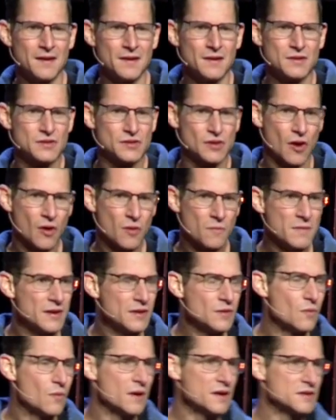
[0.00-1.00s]

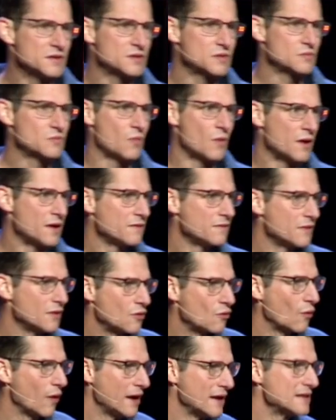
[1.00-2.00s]
Solomon was one of the
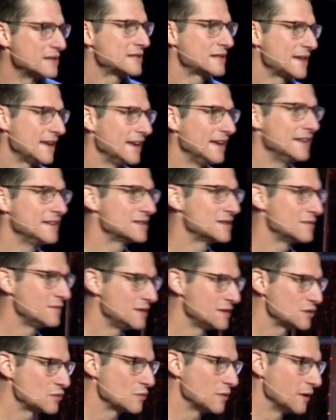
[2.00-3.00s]
greatest kings of
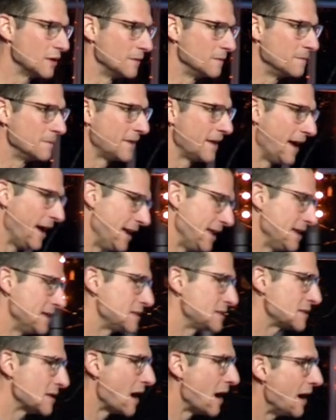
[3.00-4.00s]
Israel. At
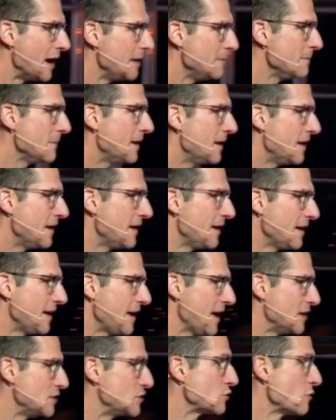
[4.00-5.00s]
his time, he
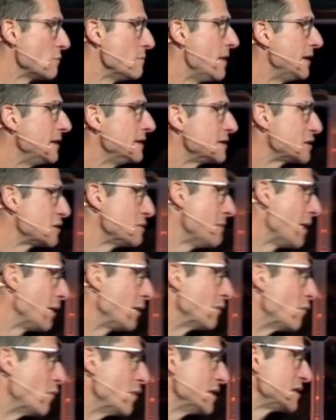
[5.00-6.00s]
had tremendous amount
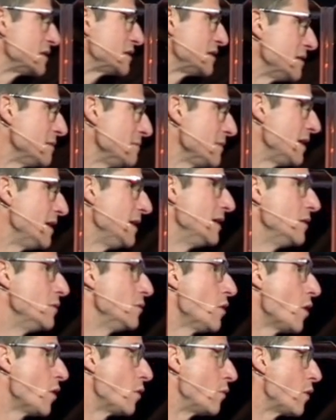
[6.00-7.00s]
of wisdom. He
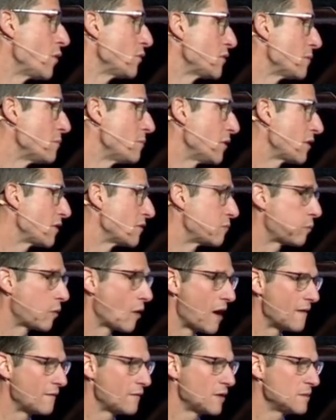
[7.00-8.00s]
wrote the book of
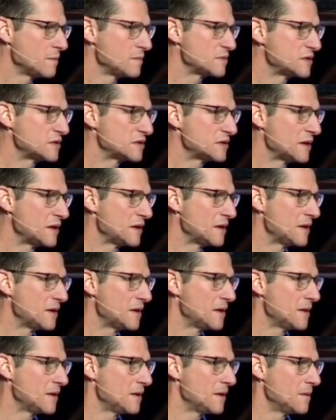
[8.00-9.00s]
Proverbs,
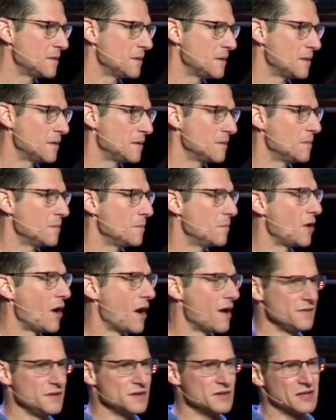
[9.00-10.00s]
but
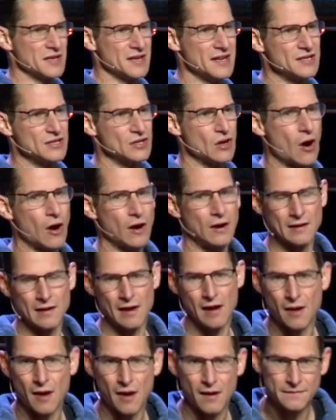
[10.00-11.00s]
obviously his heart
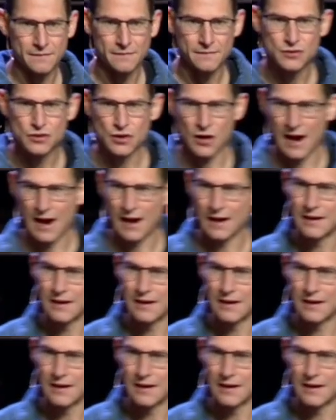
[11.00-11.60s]
got off track